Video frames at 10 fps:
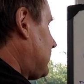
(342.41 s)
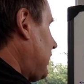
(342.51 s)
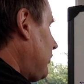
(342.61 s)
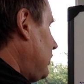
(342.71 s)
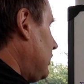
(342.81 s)

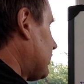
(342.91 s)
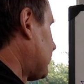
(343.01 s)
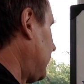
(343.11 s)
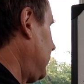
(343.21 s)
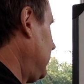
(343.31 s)
7 years
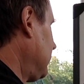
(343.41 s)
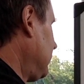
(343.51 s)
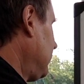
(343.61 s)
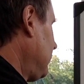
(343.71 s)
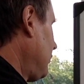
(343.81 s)
training,
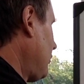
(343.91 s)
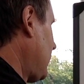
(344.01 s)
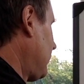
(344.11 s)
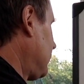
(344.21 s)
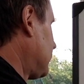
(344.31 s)

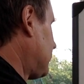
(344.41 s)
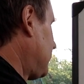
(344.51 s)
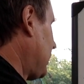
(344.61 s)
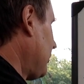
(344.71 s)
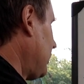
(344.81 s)
whereas to
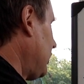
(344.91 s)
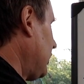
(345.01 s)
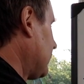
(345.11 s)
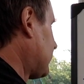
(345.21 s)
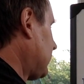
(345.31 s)
become a
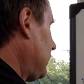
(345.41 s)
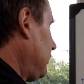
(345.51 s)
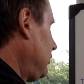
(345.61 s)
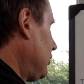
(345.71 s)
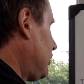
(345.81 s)
nurse,
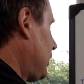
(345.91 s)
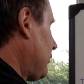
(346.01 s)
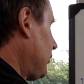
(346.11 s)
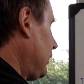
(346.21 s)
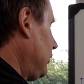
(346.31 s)
you're
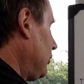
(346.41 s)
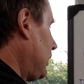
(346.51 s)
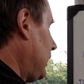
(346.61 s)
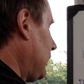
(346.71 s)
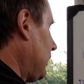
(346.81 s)
generally
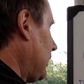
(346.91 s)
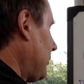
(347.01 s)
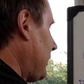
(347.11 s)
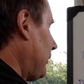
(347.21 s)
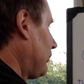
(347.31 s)
looking at
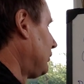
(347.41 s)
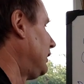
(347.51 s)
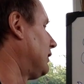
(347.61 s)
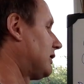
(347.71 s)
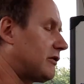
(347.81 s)
about 3
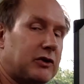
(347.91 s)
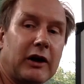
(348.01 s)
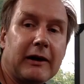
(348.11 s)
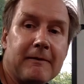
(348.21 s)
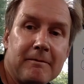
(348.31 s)
years of
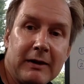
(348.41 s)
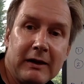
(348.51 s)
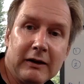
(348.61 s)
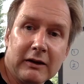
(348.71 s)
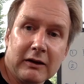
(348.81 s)
training.
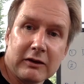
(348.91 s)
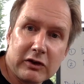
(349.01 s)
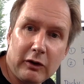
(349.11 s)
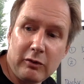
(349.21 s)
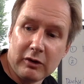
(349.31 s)

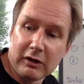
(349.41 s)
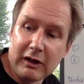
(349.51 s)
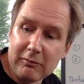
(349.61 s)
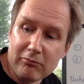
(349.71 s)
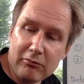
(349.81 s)
So
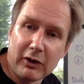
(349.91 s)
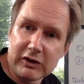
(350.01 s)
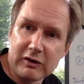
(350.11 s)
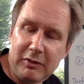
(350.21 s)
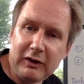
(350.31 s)
it
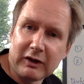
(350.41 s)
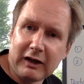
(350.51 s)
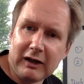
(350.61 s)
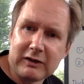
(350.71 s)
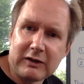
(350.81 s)
must be the
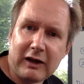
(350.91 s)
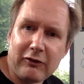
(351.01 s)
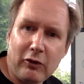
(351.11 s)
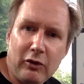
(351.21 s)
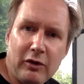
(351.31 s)
case,
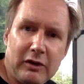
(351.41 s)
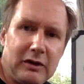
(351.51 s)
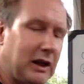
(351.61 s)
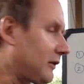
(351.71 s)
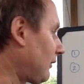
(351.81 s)
therefore,
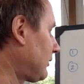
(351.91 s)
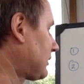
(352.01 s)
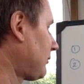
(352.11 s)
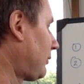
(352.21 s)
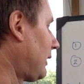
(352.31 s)
that the
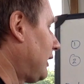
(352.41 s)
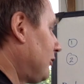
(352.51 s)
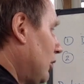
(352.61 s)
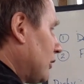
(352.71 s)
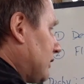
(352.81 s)
supply of
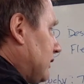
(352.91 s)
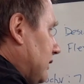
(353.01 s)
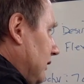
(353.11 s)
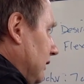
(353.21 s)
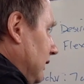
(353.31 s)

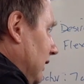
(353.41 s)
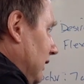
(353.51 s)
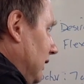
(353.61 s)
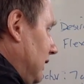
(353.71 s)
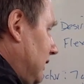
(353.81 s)
doctors
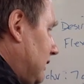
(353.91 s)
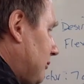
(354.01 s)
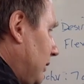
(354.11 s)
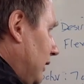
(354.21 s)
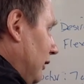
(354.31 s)
is
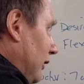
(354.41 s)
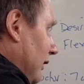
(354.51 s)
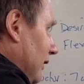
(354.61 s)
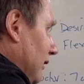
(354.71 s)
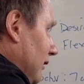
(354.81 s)
both
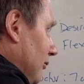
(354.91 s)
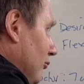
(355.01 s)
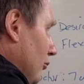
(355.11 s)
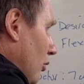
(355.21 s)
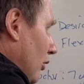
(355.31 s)

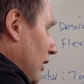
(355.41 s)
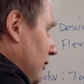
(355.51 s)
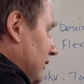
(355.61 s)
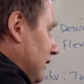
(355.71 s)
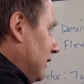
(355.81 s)
more
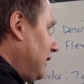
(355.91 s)
limited